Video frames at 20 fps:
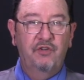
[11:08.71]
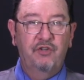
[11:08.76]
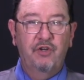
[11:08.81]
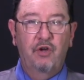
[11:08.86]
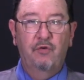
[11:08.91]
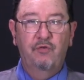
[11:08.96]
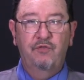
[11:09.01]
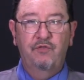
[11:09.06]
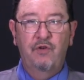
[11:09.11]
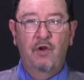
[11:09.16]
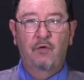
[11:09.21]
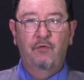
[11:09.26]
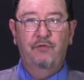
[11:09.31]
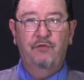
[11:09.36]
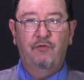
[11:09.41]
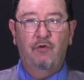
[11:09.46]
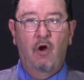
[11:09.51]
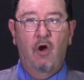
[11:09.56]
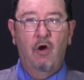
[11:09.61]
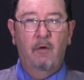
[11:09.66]
shows no
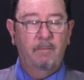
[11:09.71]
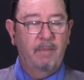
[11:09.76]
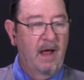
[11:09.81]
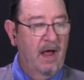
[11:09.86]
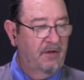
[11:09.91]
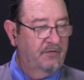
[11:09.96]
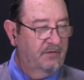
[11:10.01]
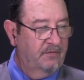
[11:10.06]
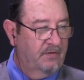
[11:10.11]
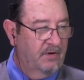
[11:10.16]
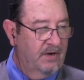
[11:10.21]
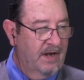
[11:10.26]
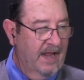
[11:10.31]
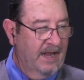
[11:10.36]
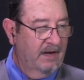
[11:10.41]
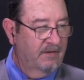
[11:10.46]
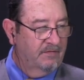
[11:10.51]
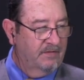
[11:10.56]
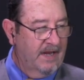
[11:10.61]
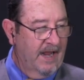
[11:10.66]
strong positive or
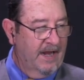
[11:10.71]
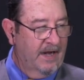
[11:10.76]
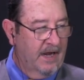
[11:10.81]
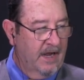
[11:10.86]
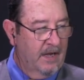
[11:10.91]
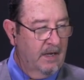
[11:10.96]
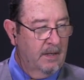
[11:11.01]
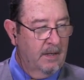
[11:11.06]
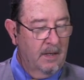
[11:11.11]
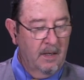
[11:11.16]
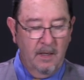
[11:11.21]
negative data.